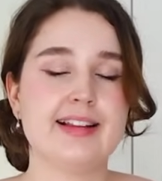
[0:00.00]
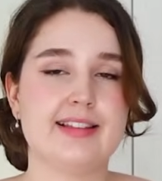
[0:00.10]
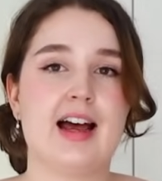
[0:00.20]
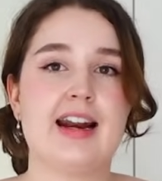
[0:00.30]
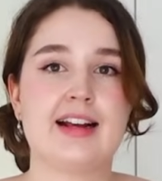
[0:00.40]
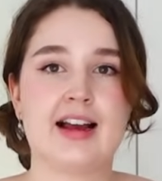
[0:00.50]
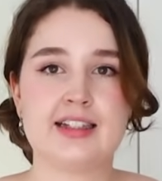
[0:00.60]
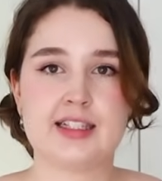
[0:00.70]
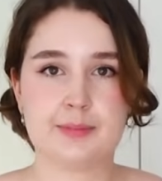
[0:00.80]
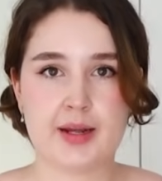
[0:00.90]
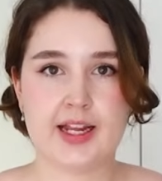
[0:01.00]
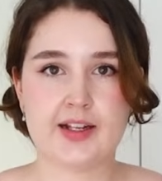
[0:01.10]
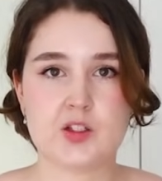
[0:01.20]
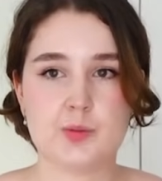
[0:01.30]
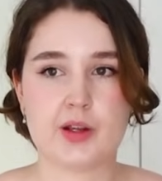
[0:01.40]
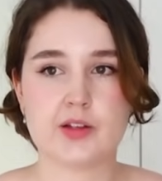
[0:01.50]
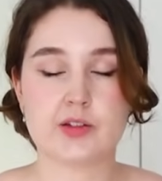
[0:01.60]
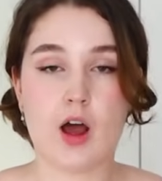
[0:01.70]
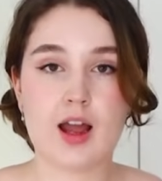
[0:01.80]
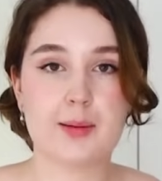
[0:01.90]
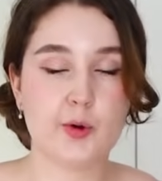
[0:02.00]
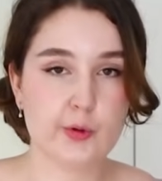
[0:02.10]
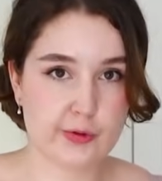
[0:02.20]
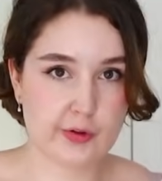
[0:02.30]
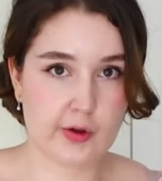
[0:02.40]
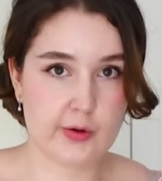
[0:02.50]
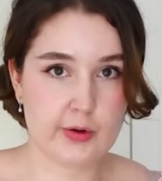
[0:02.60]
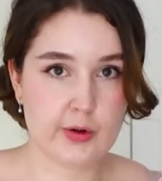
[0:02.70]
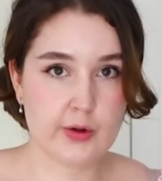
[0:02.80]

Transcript: lighter colored pinks, because I am also,